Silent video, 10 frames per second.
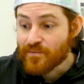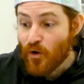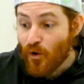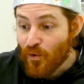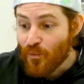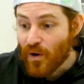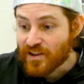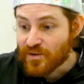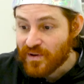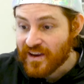them all
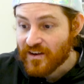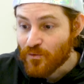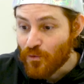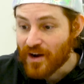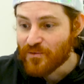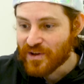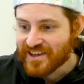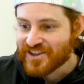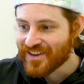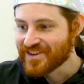want to be one with
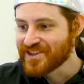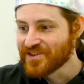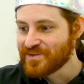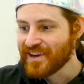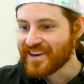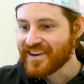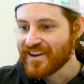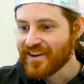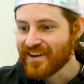each other, so to speak.